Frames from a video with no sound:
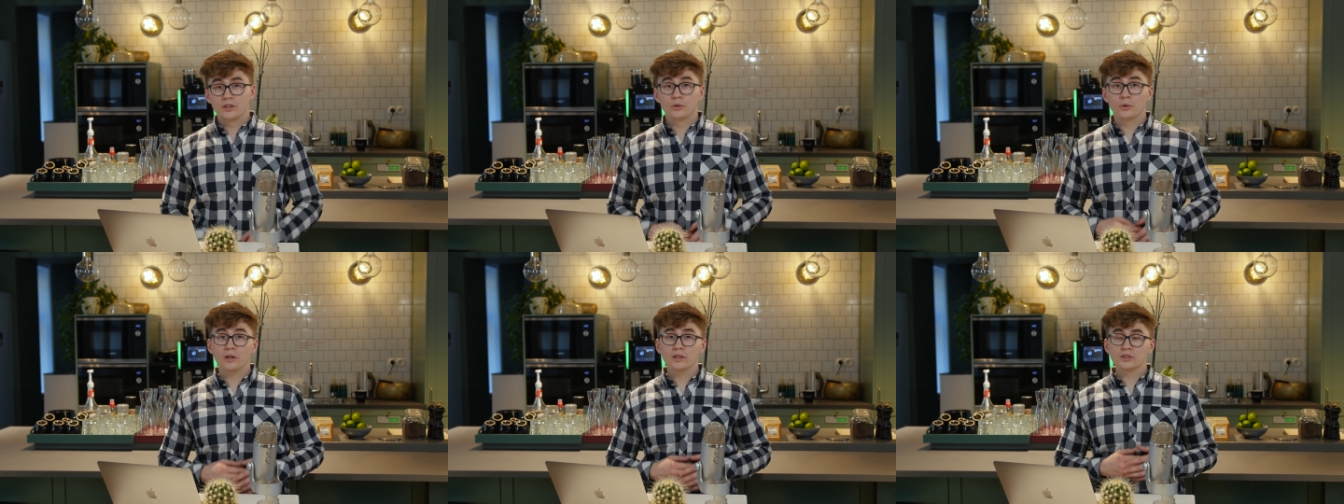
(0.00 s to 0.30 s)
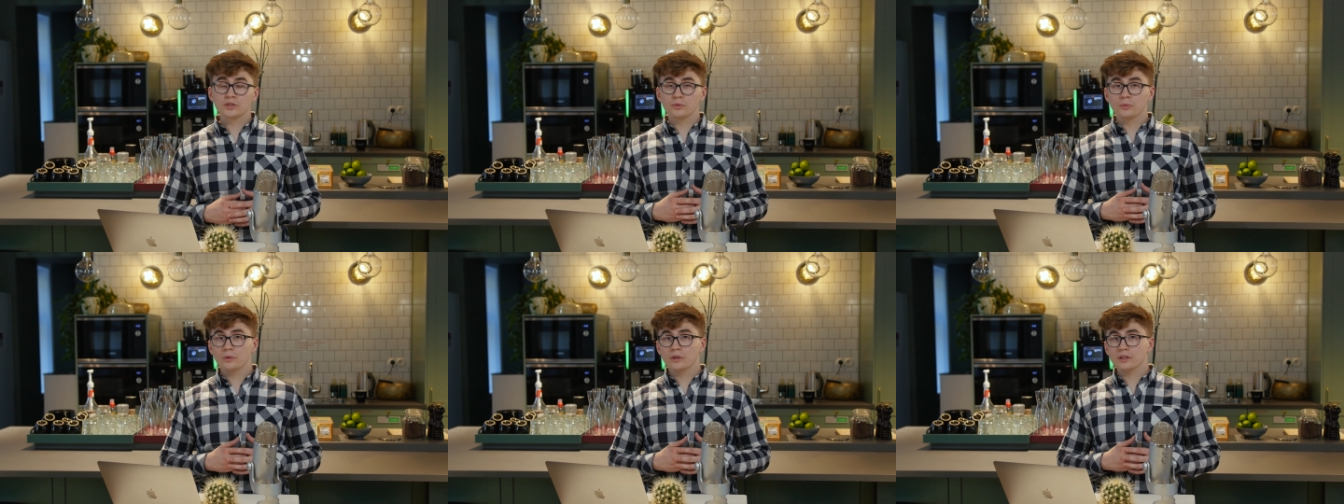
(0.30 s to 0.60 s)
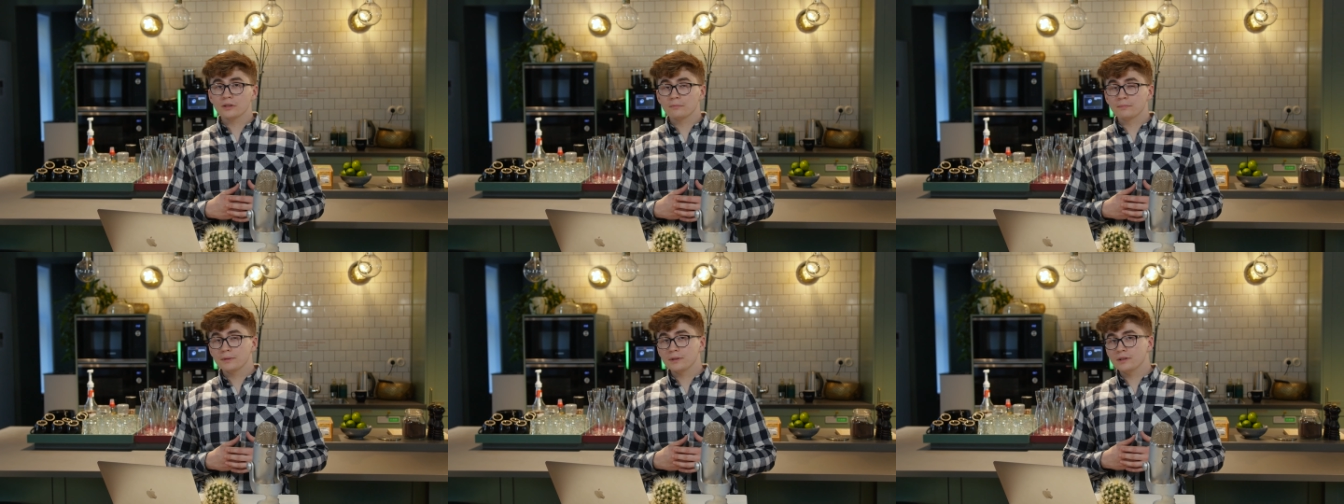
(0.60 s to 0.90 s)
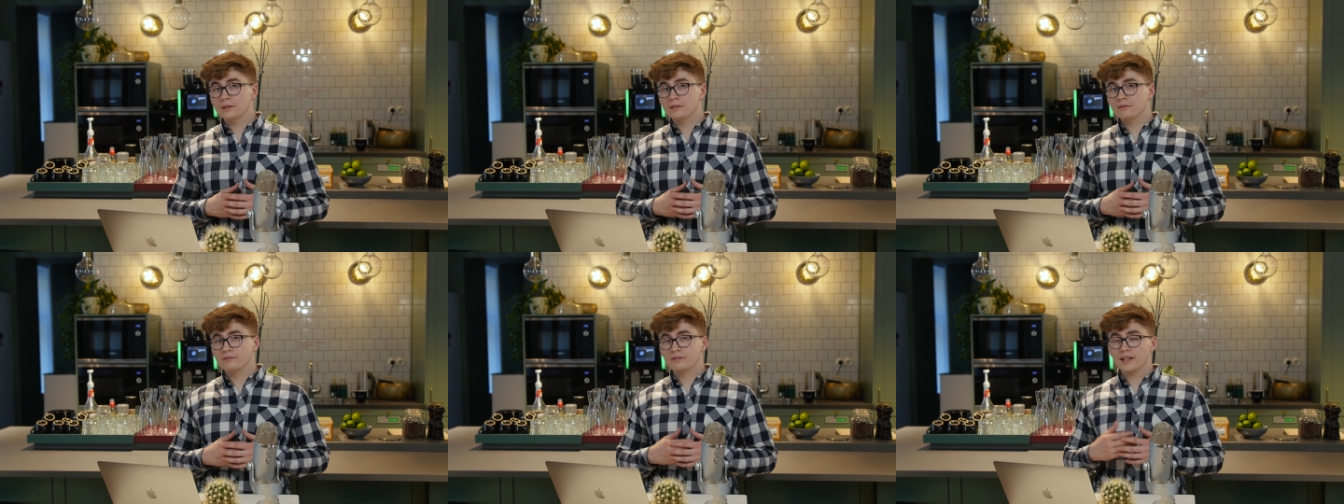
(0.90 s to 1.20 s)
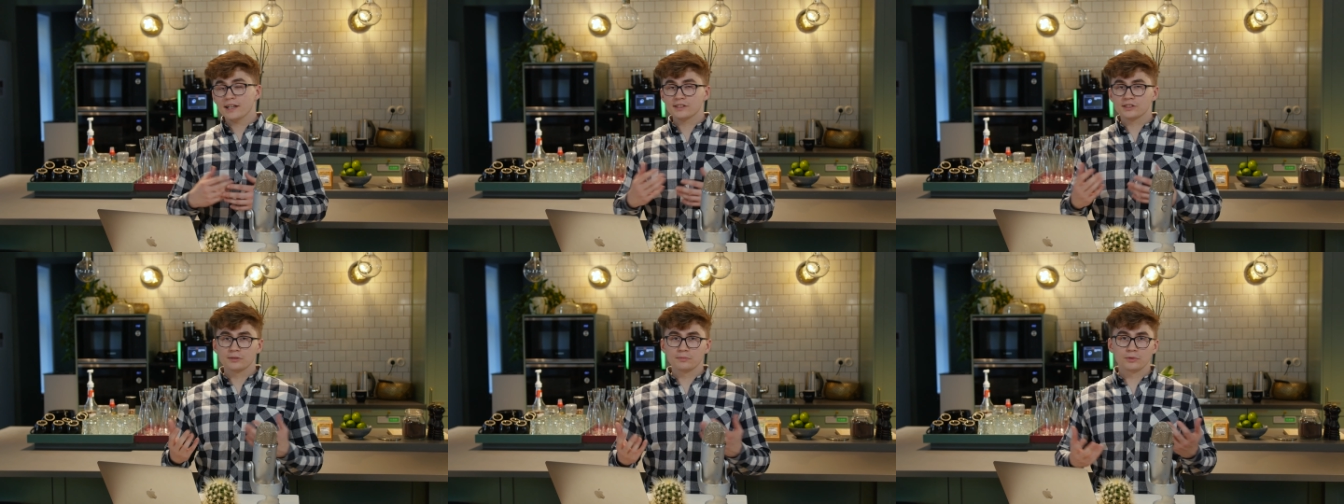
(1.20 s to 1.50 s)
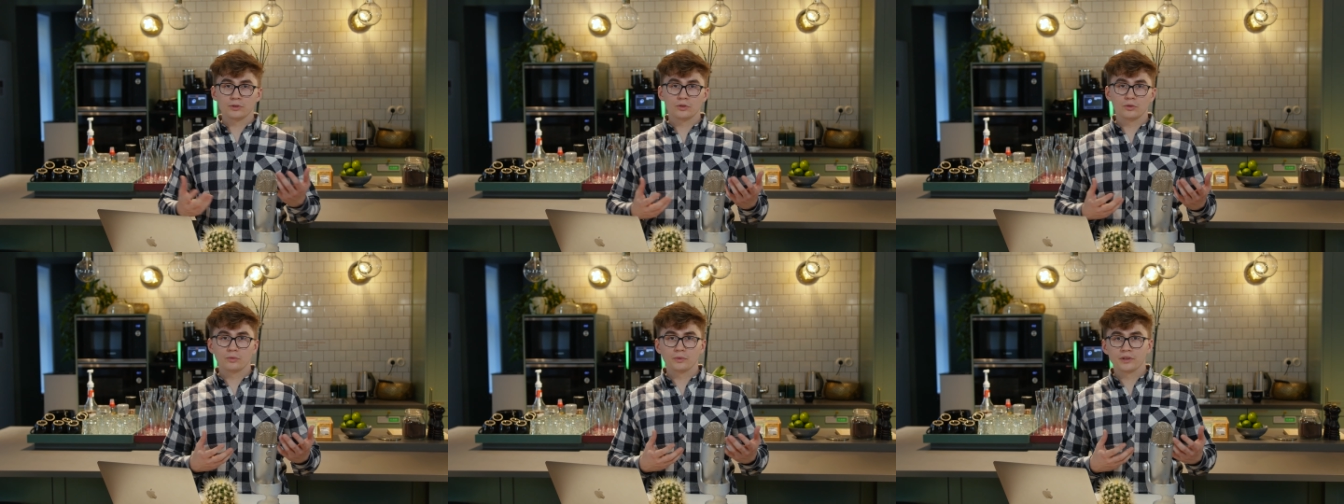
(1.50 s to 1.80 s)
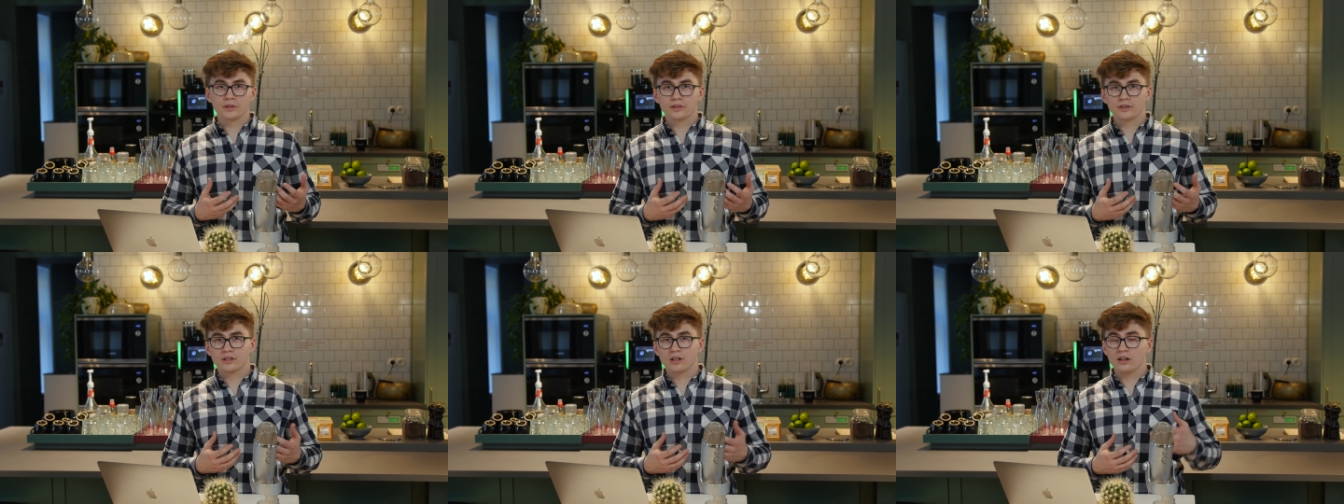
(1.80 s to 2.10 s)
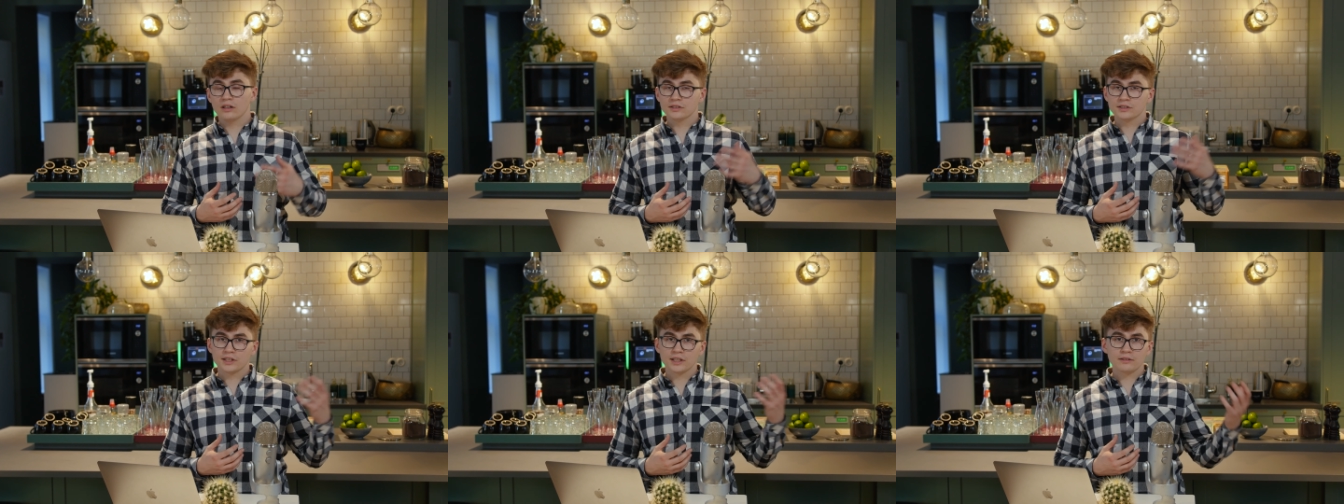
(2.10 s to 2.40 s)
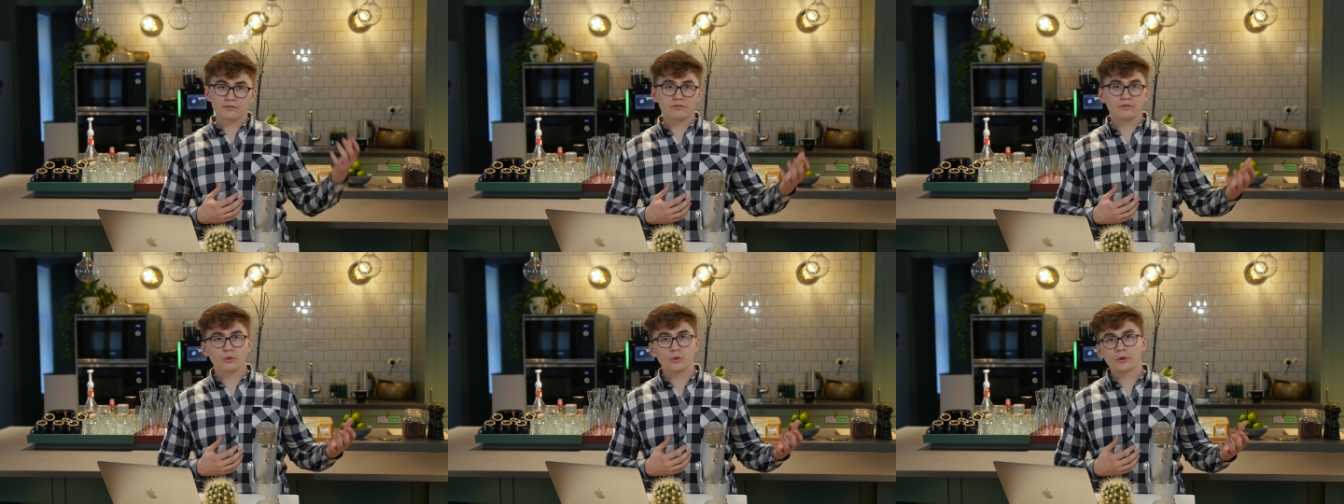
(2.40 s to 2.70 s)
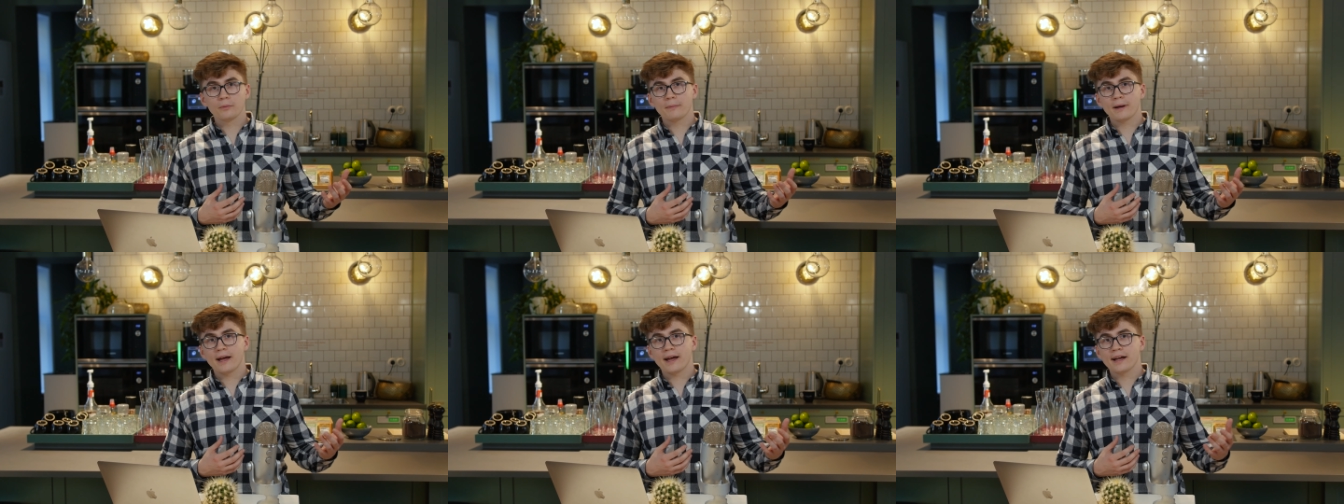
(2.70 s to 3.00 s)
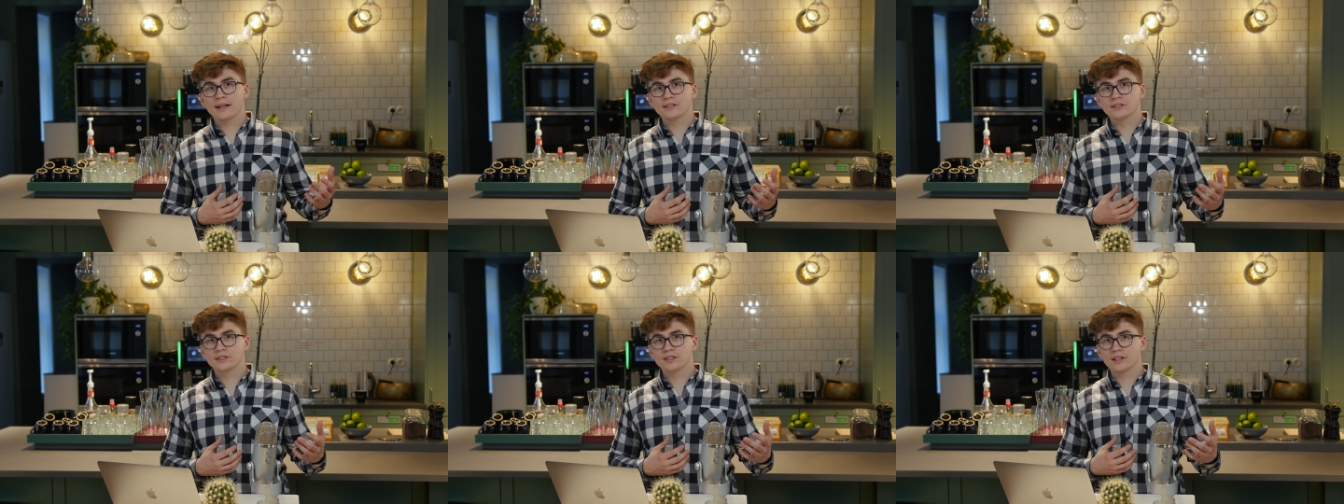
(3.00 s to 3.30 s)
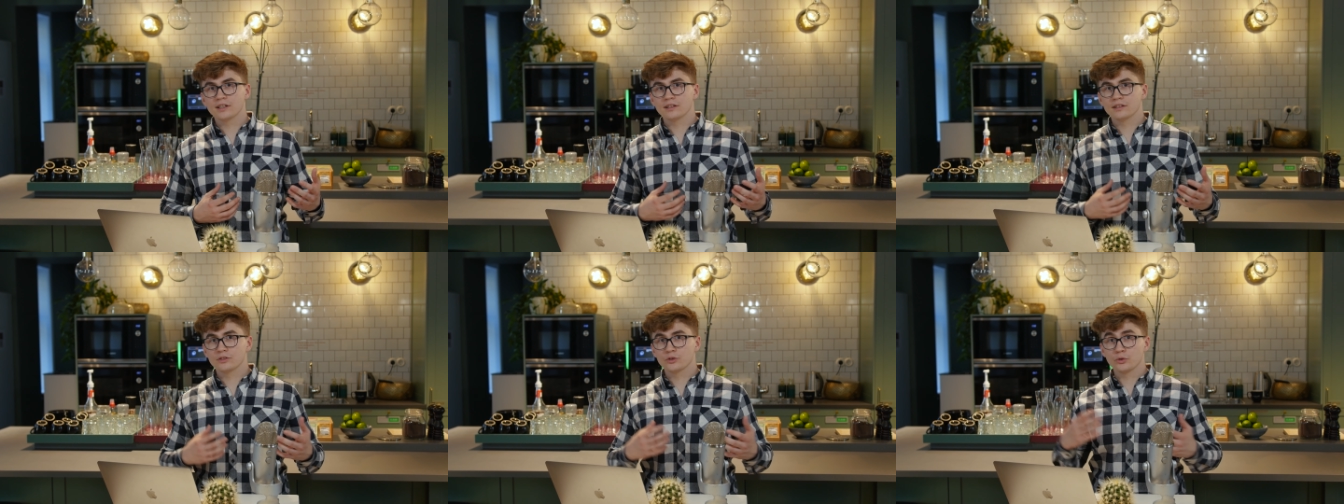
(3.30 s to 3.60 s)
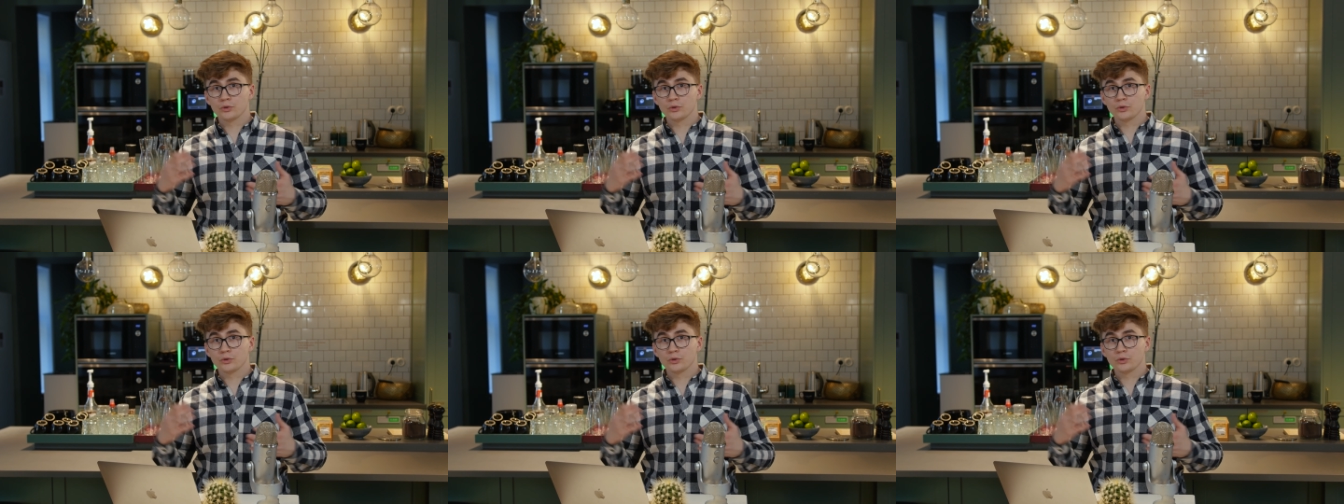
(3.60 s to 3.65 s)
You also want to be flexible with content formats and